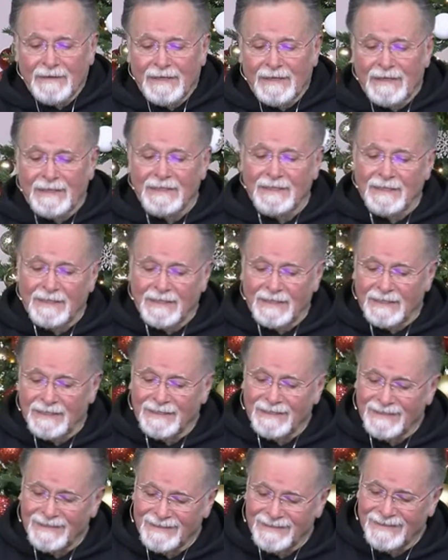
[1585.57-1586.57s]
And uh,
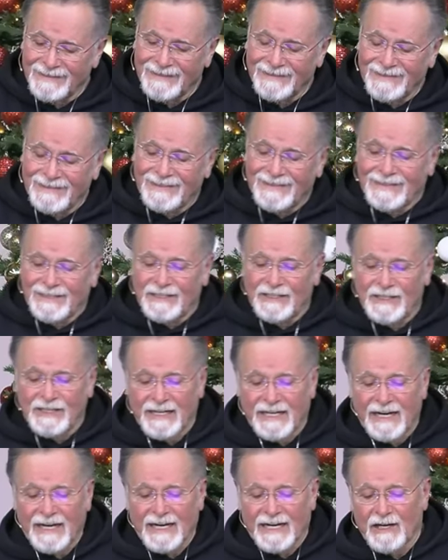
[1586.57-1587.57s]

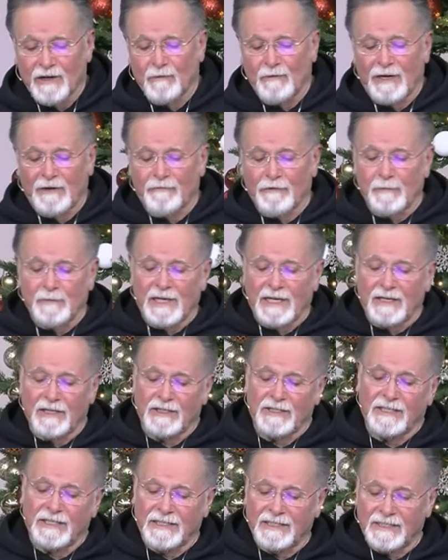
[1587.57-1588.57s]
she can't get away from me
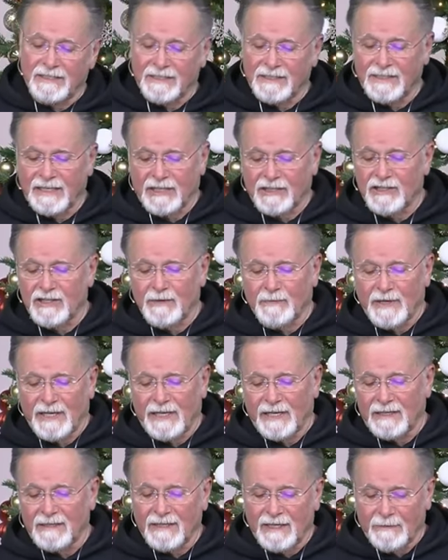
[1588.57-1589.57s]
because she's next to me
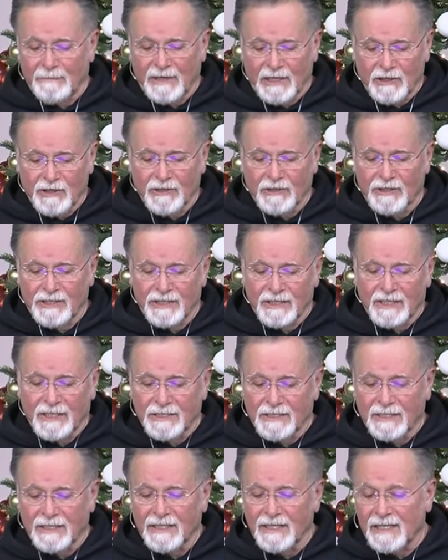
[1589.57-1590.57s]
and I make sure she
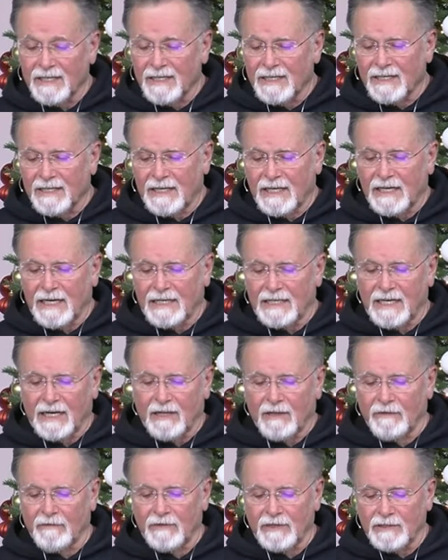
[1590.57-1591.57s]
doesn't. Then I
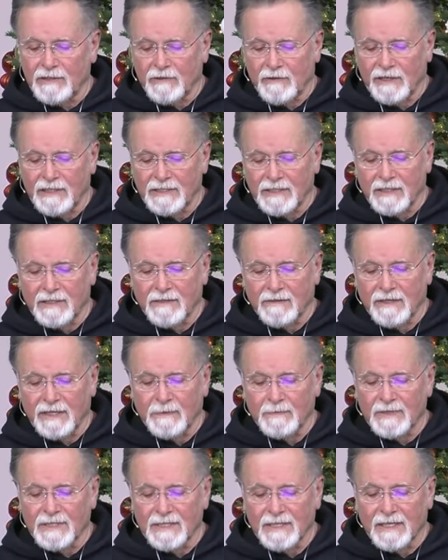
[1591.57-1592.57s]
tell her these crazy
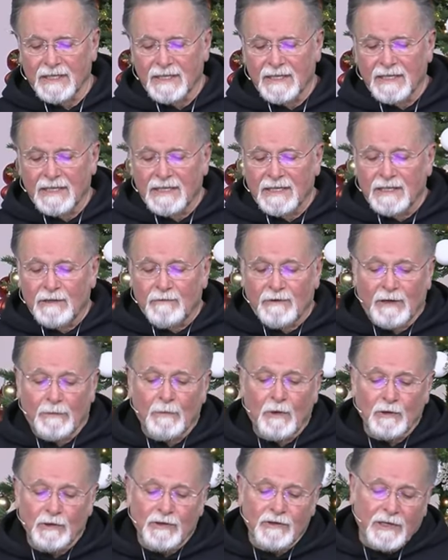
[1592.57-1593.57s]
dreams. Well,
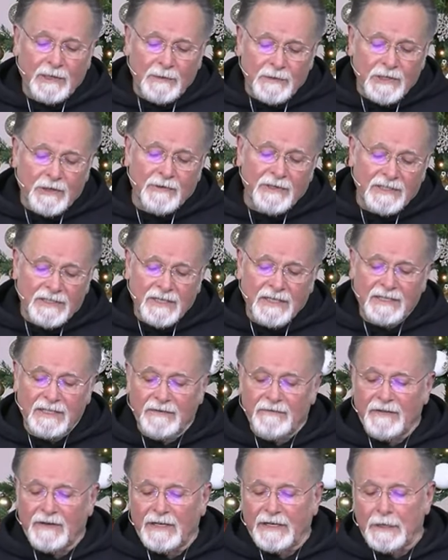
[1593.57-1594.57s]
most dreams are
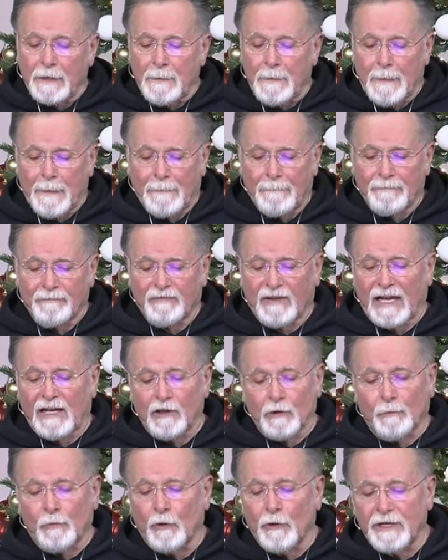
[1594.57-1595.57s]
insignificant.
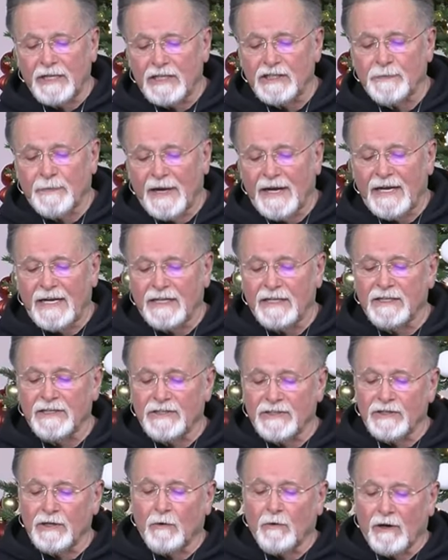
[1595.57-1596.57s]
And the point he's making is
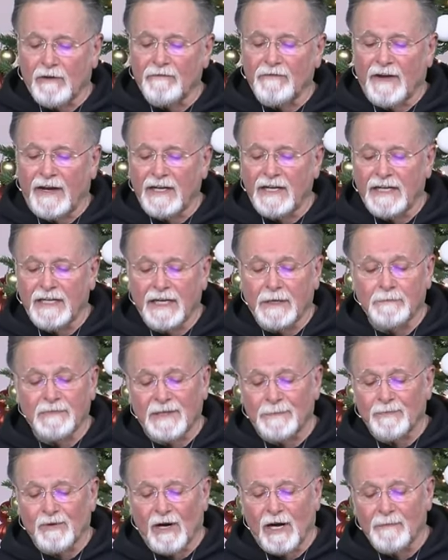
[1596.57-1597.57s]
so are vain and
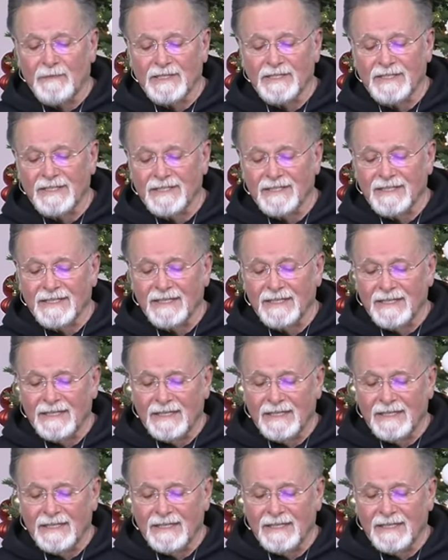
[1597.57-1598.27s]
empty promises.